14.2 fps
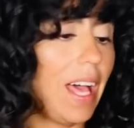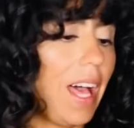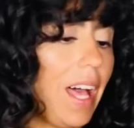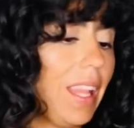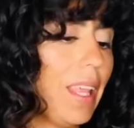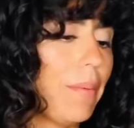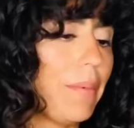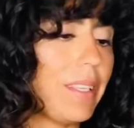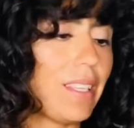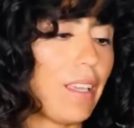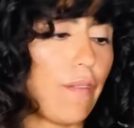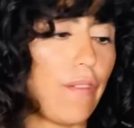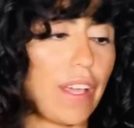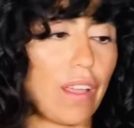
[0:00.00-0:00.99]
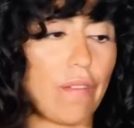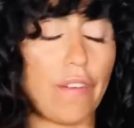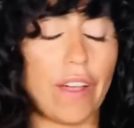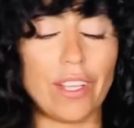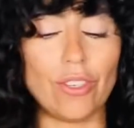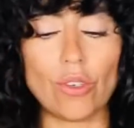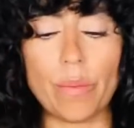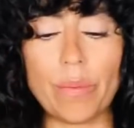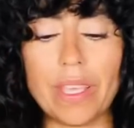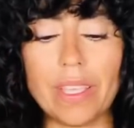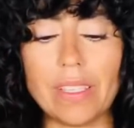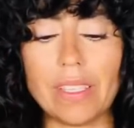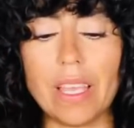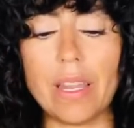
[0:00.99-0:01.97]
Let me see if I can find you a
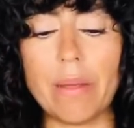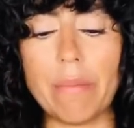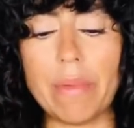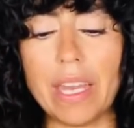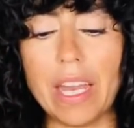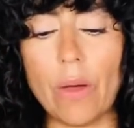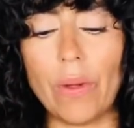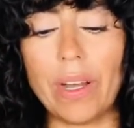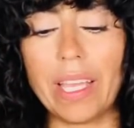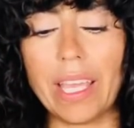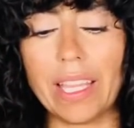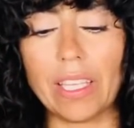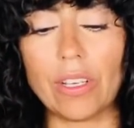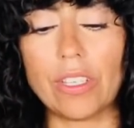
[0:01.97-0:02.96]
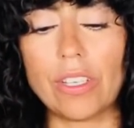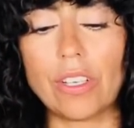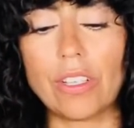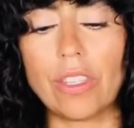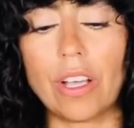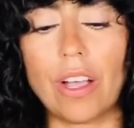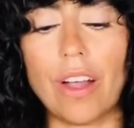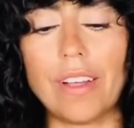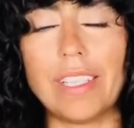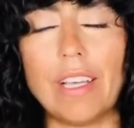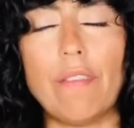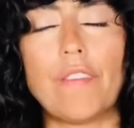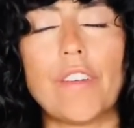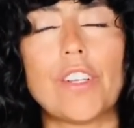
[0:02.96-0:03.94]
piece in a minute. I want to get the cards
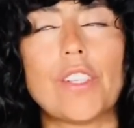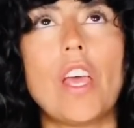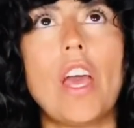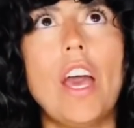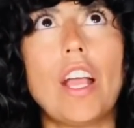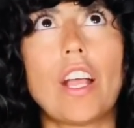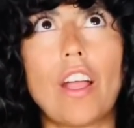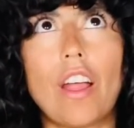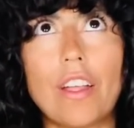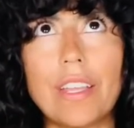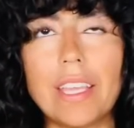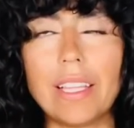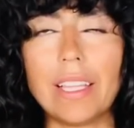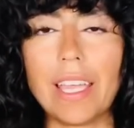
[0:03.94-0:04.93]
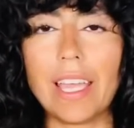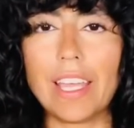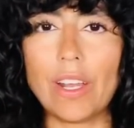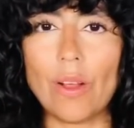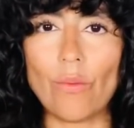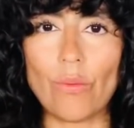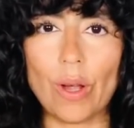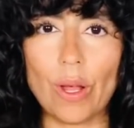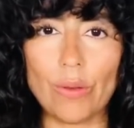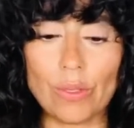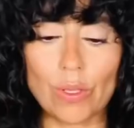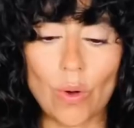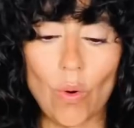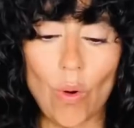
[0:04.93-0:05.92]
out first. Carnelian,
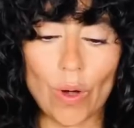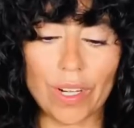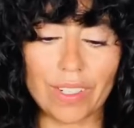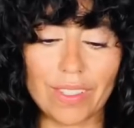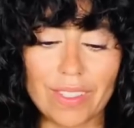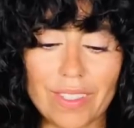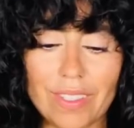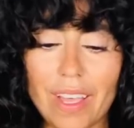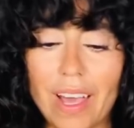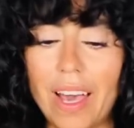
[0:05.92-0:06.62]
rose quartz,